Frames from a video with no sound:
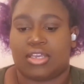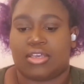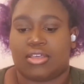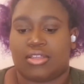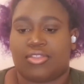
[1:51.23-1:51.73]

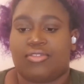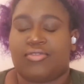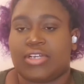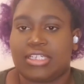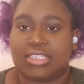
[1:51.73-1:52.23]
the
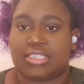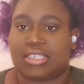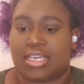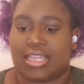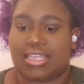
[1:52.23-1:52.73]
first
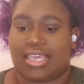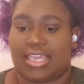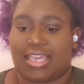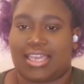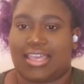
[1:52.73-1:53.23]
thing
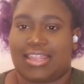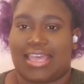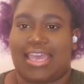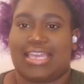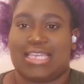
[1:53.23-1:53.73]
that
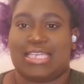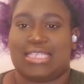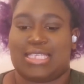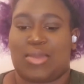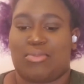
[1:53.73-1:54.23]
is
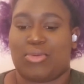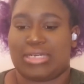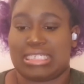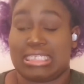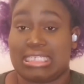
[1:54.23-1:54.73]

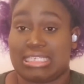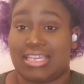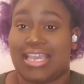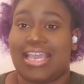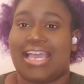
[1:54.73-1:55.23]
important,
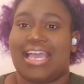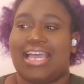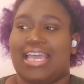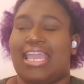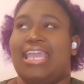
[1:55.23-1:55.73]

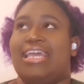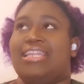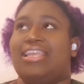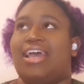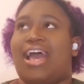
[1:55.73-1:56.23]
and
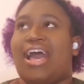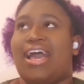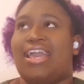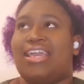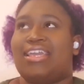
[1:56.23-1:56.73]

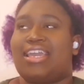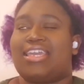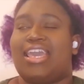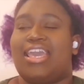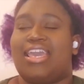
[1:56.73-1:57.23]
I
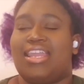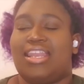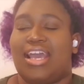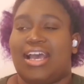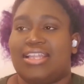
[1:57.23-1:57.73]

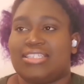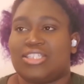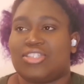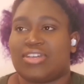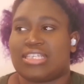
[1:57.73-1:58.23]
cannot
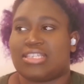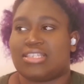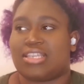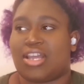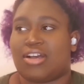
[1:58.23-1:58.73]
stress this
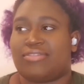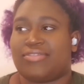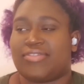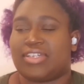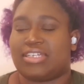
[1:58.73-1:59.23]
enough,
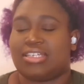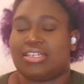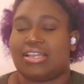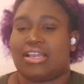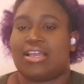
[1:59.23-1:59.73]

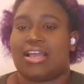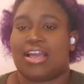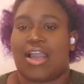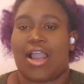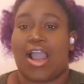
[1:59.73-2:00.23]

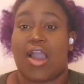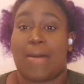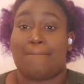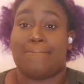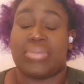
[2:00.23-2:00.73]
a
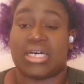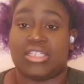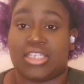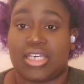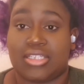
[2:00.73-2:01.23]

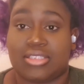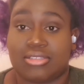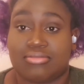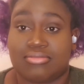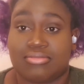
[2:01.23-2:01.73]
budget.
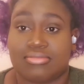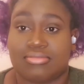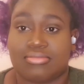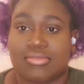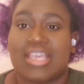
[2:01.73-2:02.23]

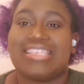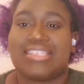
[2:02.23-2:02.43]
Say it